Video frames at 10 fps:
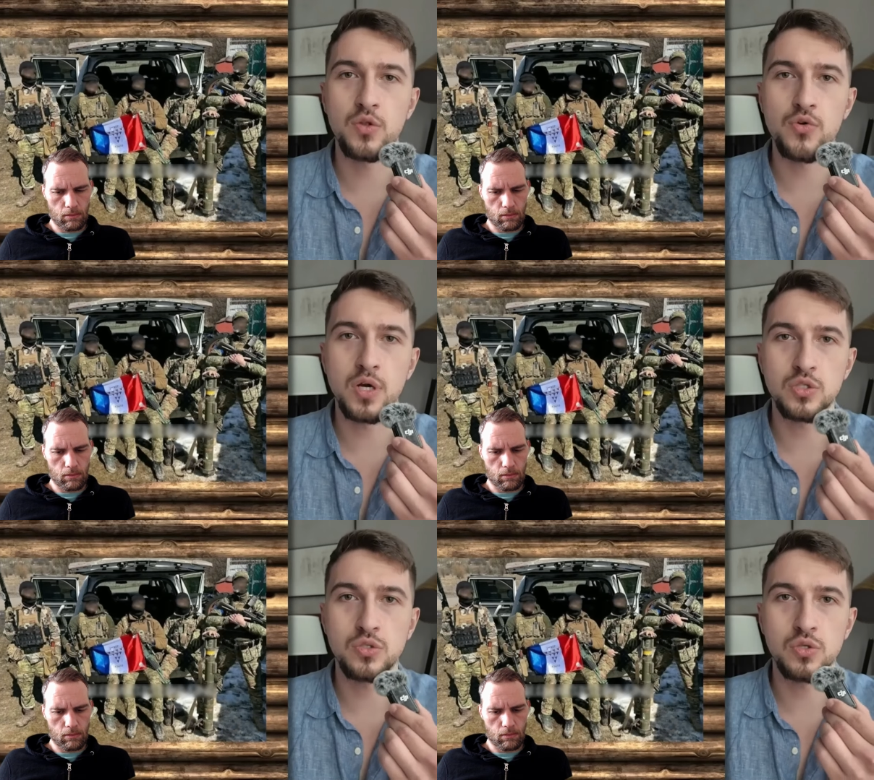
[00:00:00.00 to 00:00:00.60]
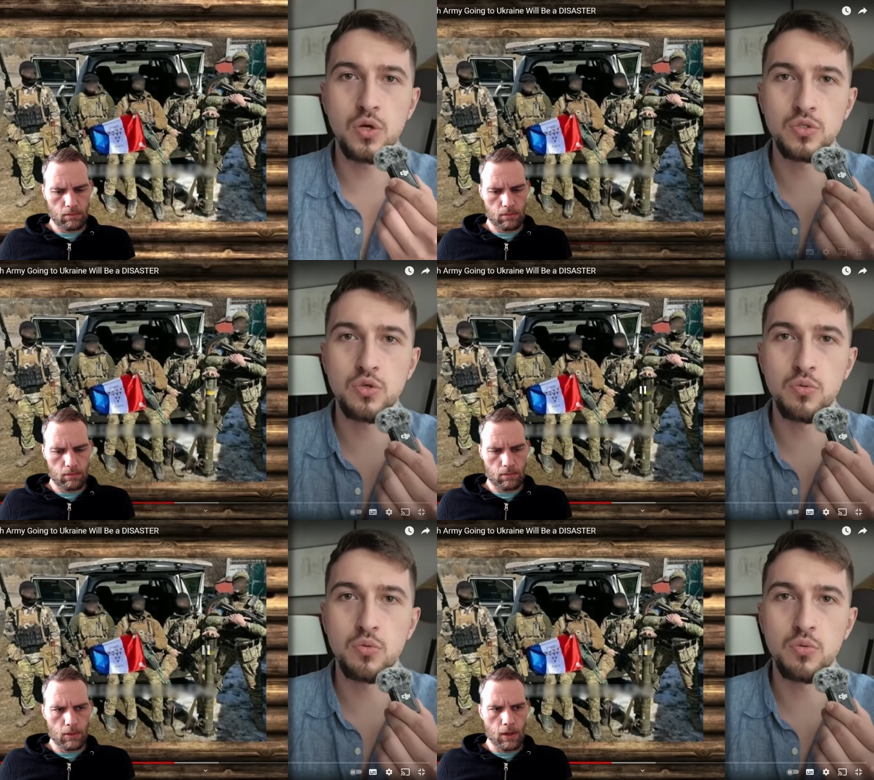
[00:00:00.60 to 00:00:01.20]
Speaker 1: Now the Russians
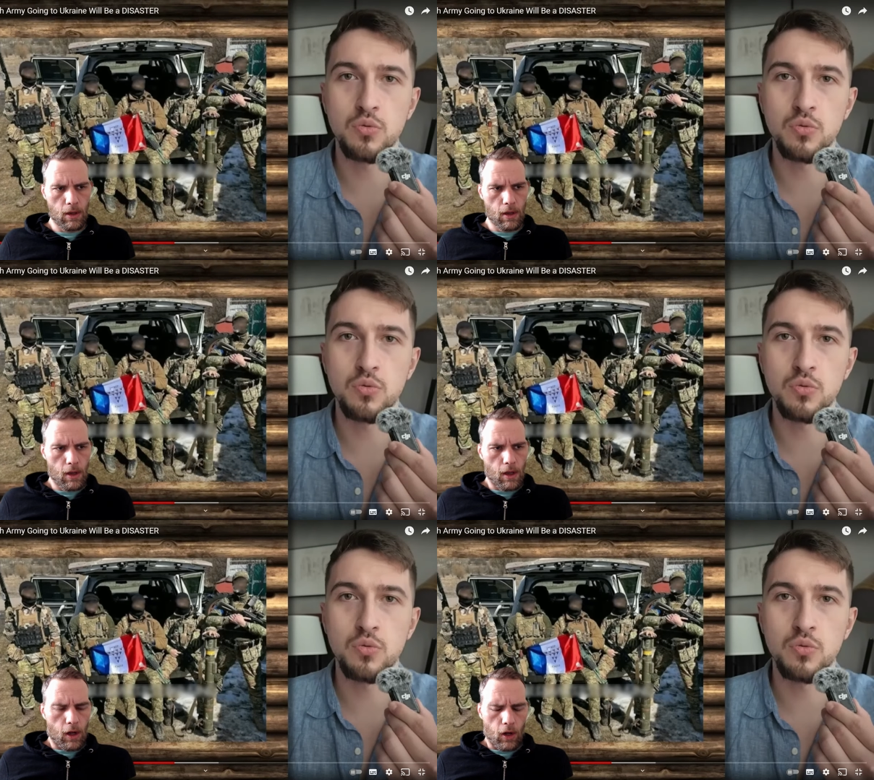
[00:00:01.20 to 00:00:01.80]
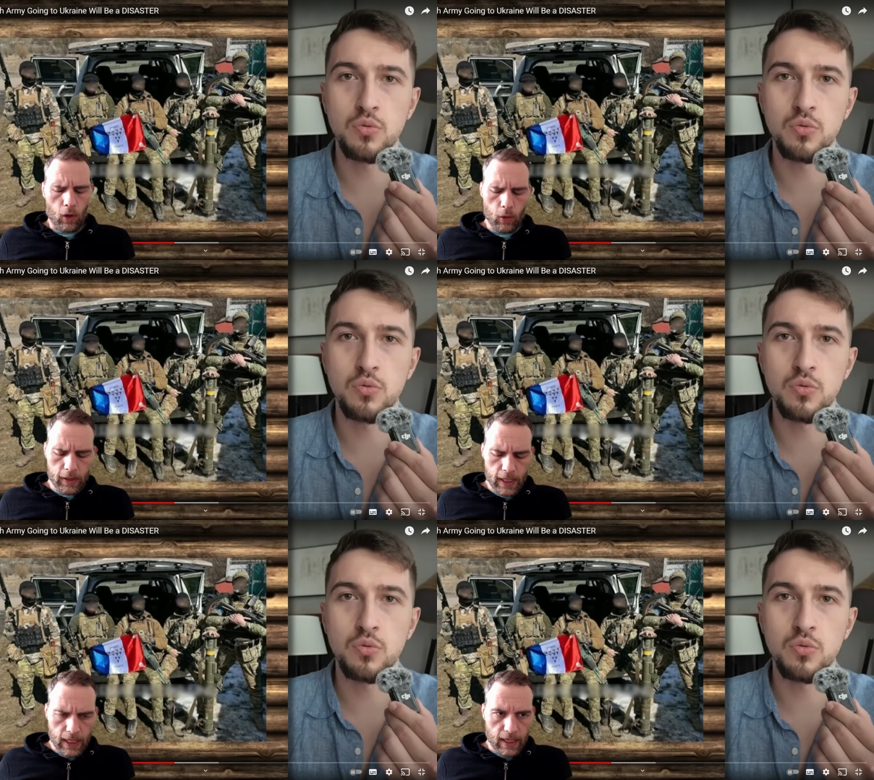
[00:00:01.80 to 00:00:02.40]
also...
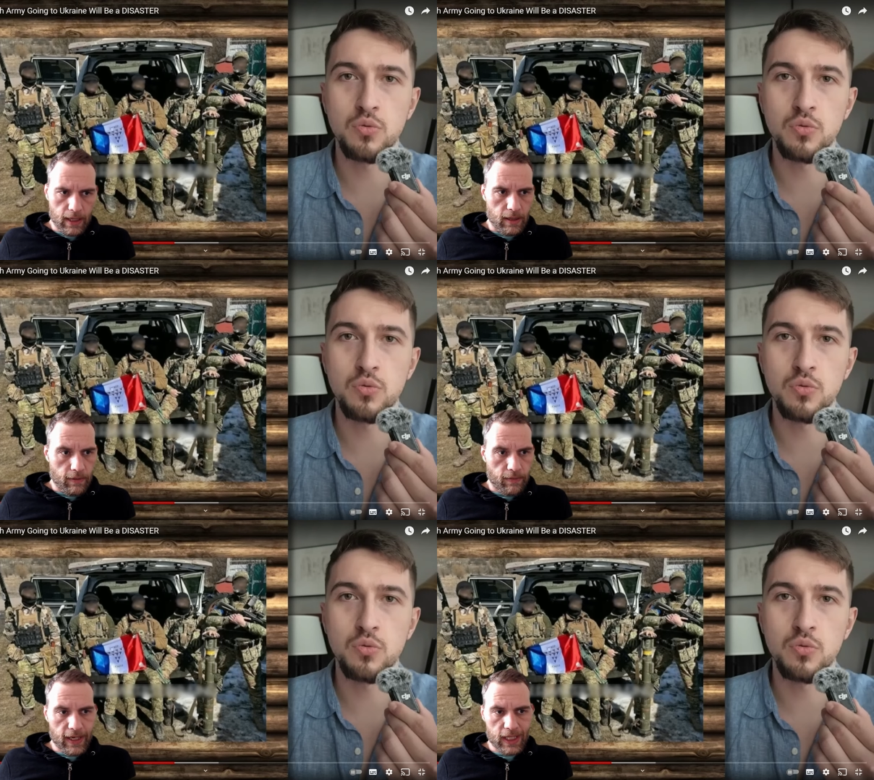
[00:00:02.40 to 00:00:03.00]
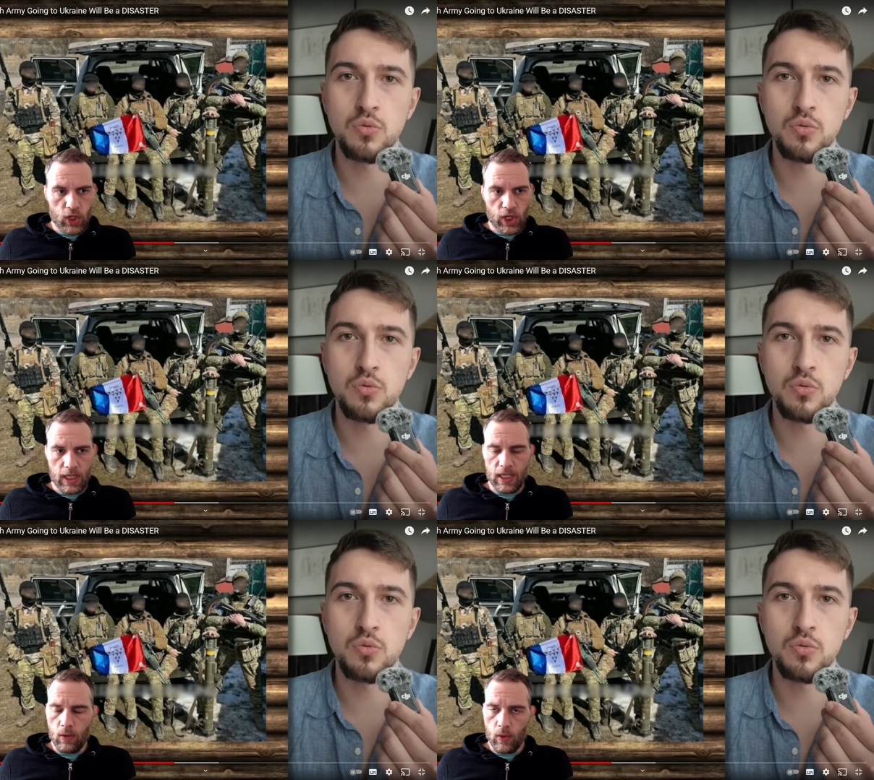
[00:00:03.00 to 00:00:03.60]
Speaker 2: Okay,
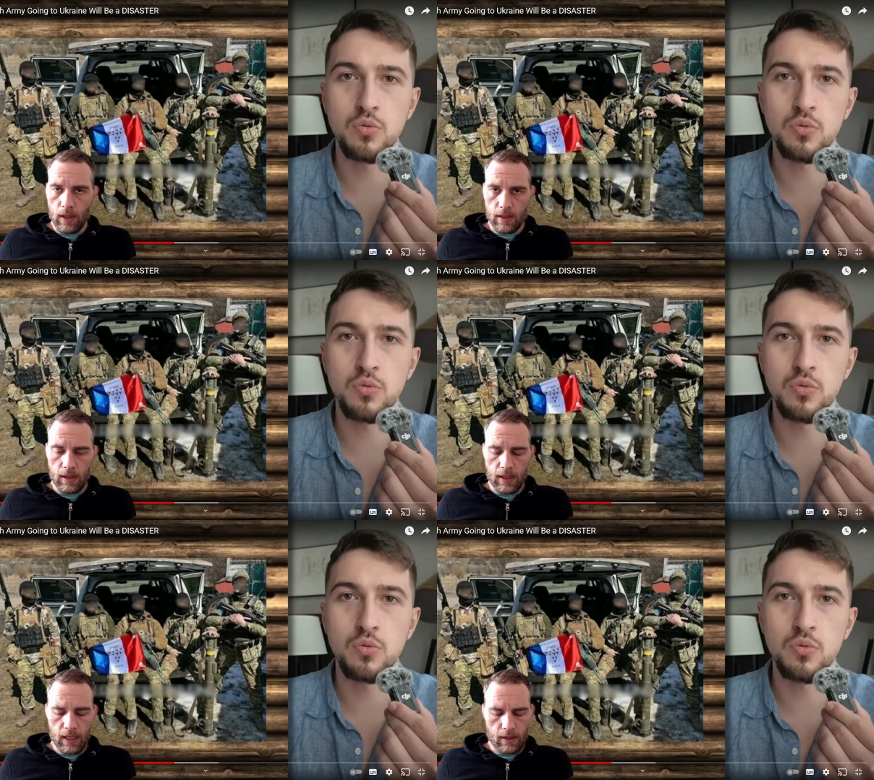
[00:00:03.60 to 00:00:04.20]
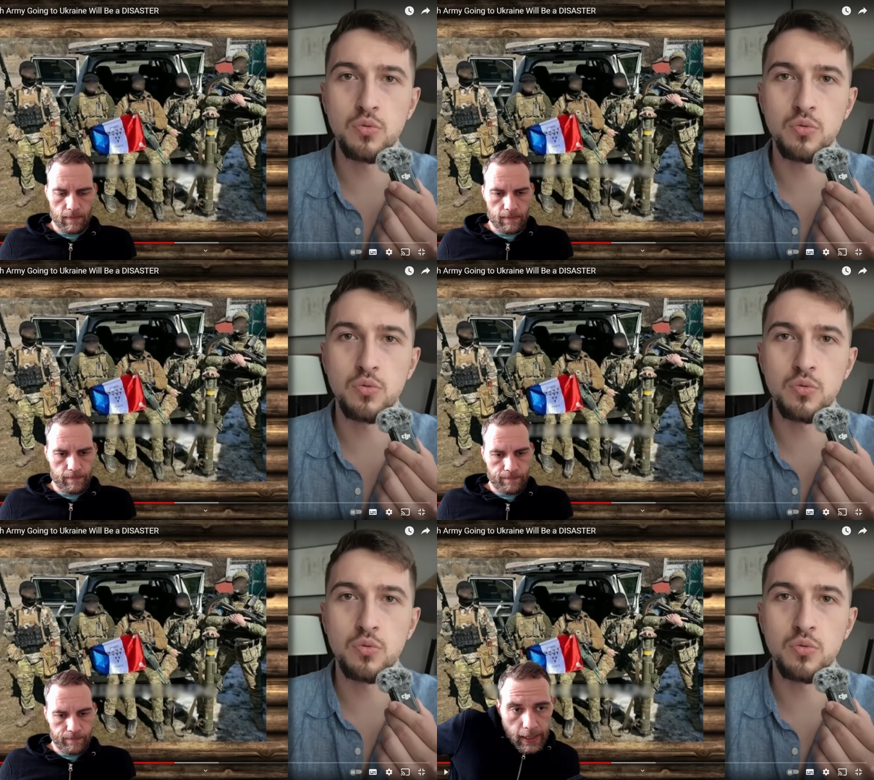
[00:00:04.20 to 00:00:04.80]
fact-checking once again.
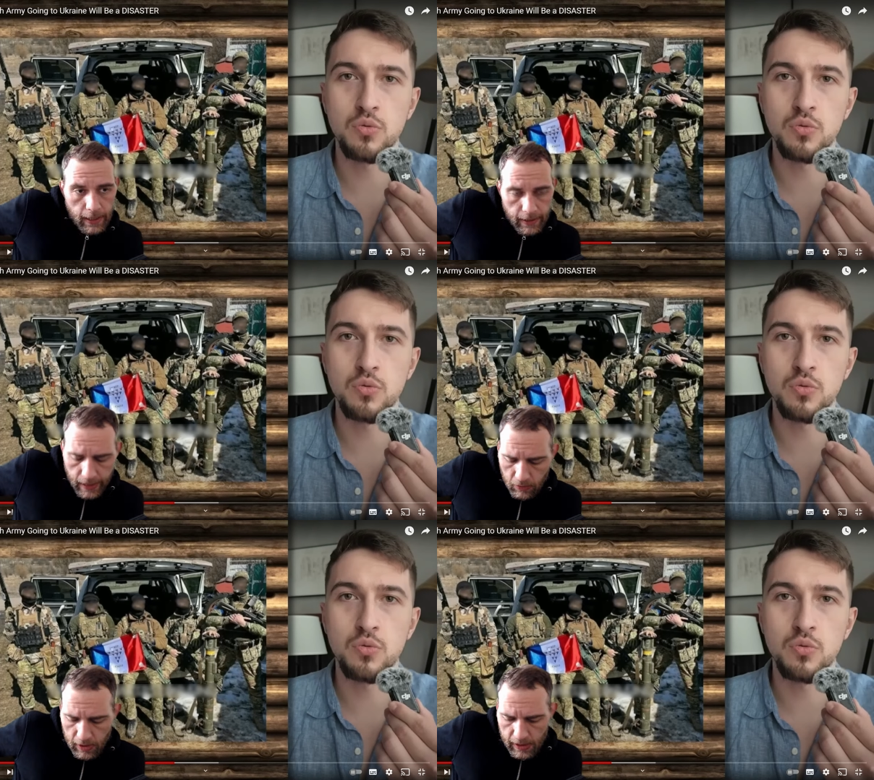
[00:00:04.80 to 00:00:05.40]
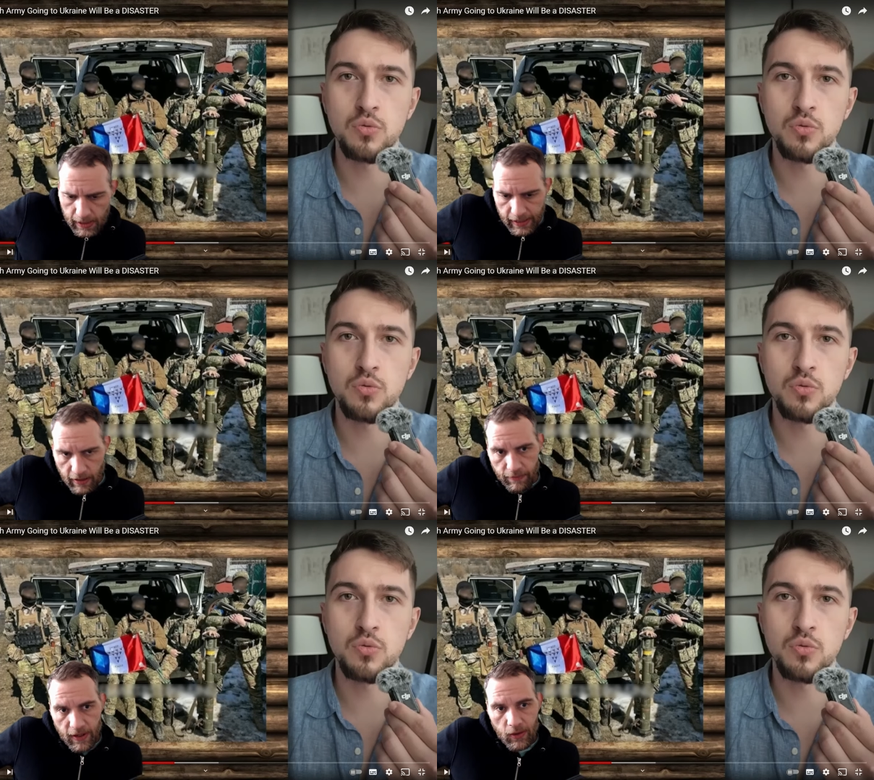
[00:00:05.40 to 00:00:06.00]
There it is, I
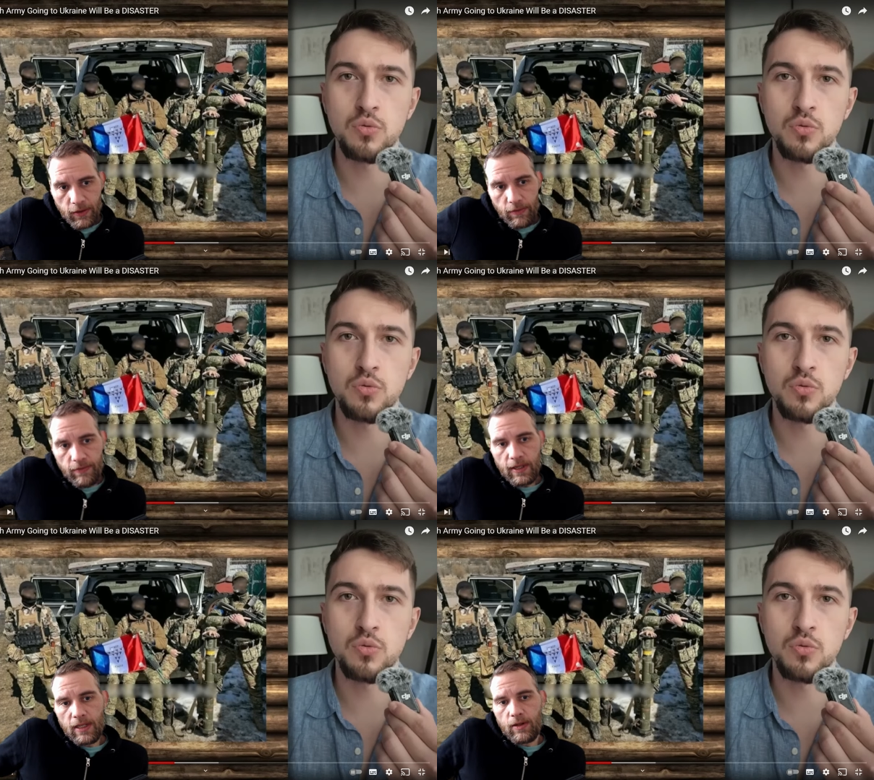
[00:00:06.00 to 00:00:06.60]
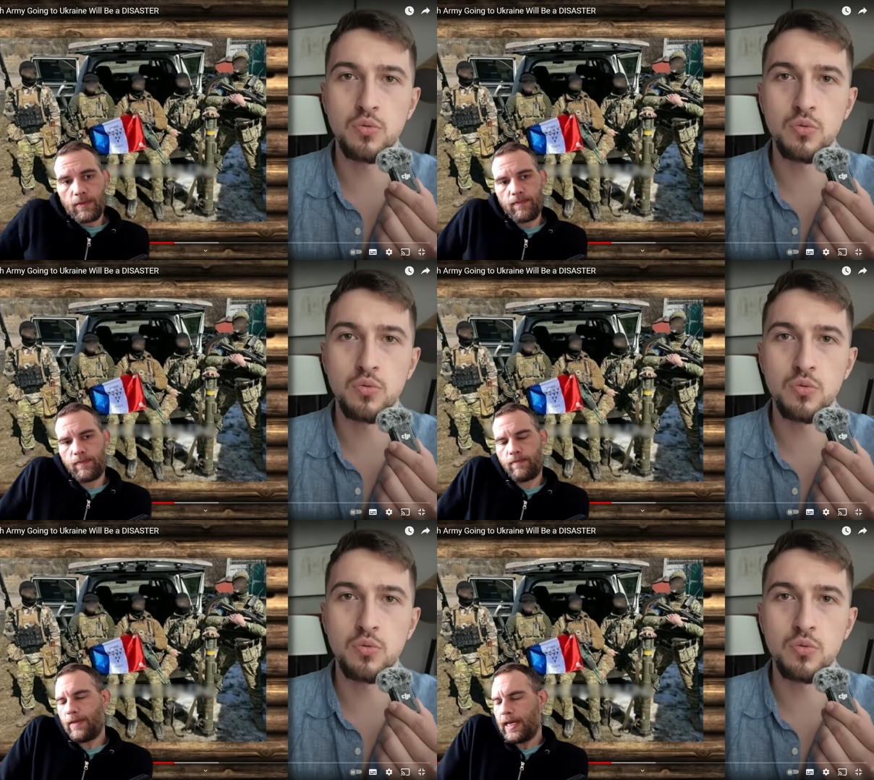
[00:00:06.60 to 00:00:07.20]
found the video,
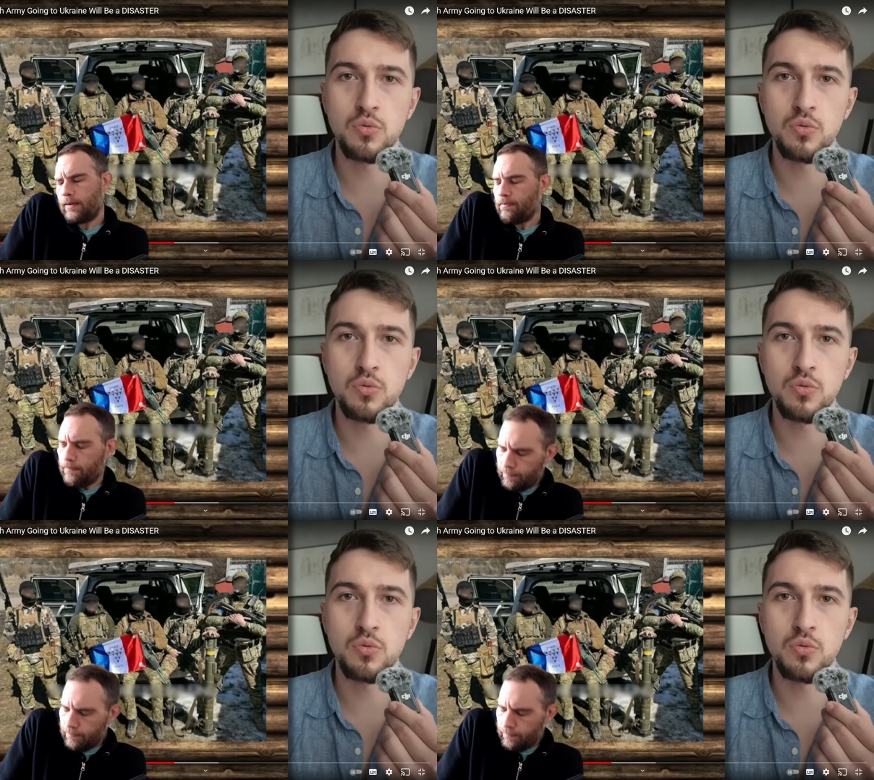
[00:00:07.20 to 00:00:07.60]
and